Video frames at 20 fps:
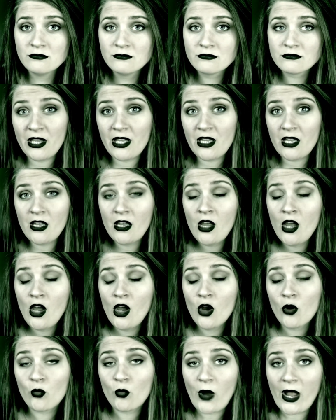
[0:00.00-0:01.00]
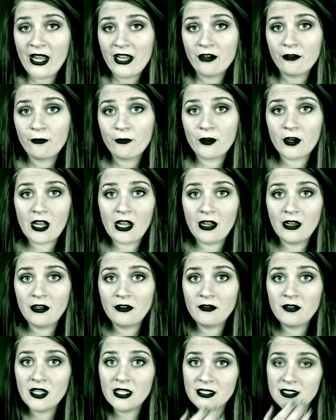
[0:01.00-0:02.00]
He write for kind
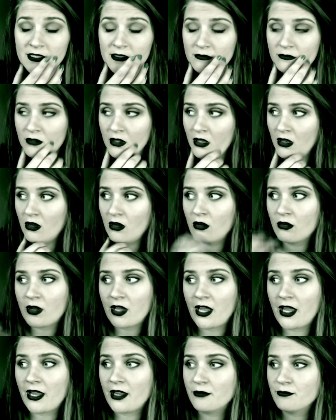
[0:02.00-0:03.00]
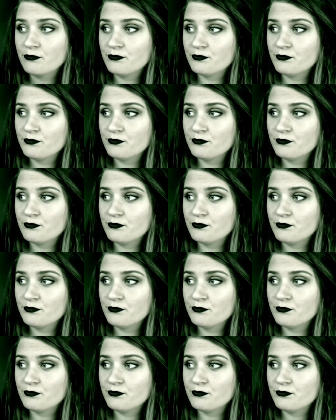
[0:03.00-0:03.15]
of this, okay.